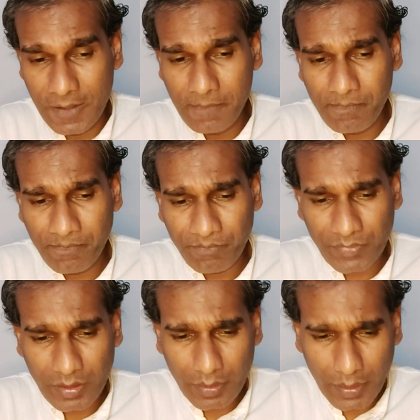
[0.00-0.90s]
At the
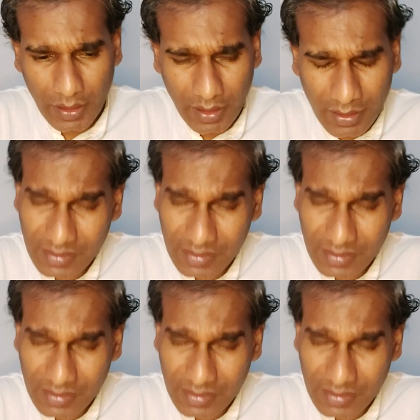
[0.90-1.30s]
same time,